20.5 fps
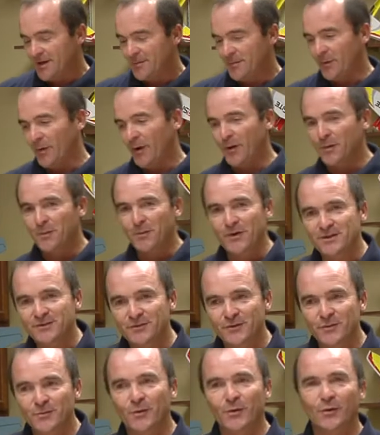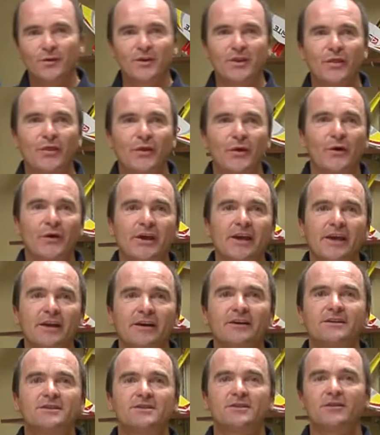airplanes for more than 30
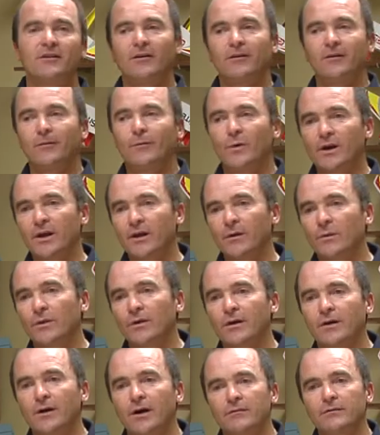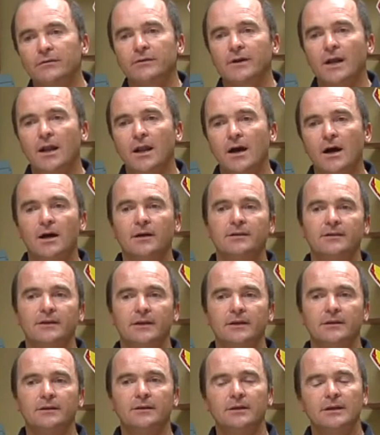years, so working with carbon a lot
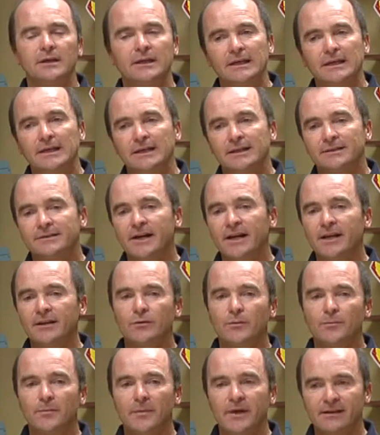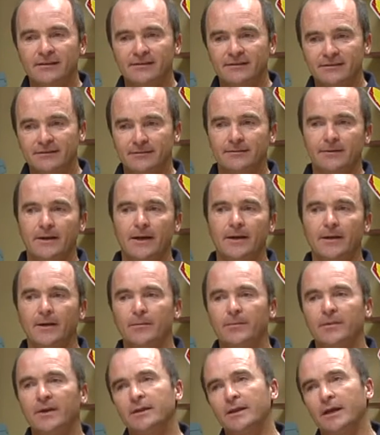and trying to mix a little
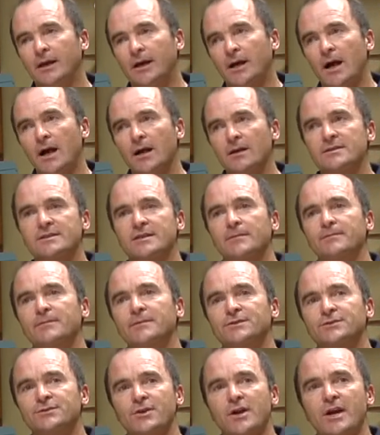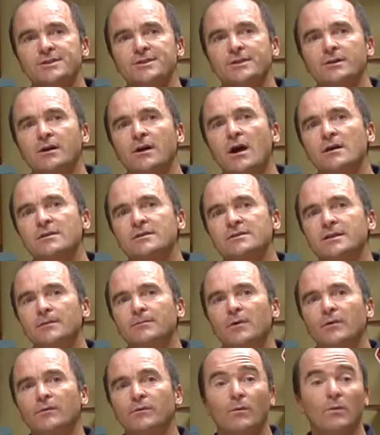bit the concept and structure
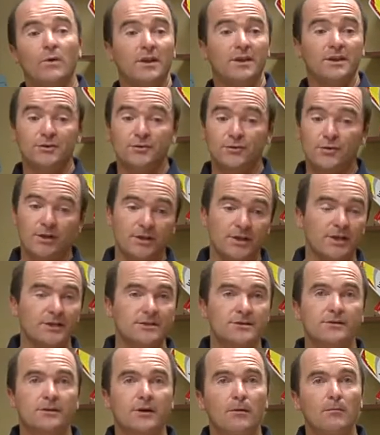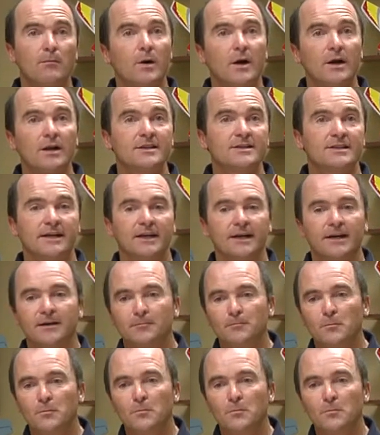concept of what the traditional balsa